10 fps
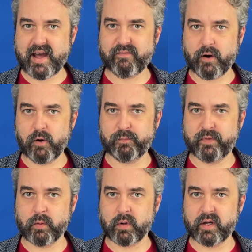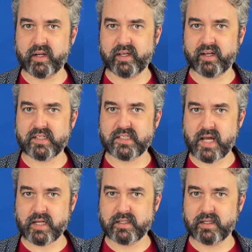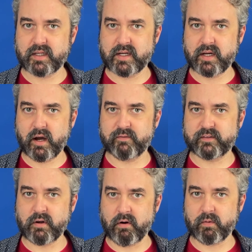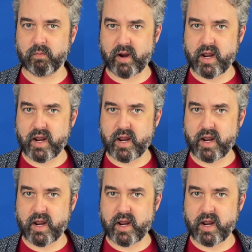hope that we're going to get a set of Dark Reign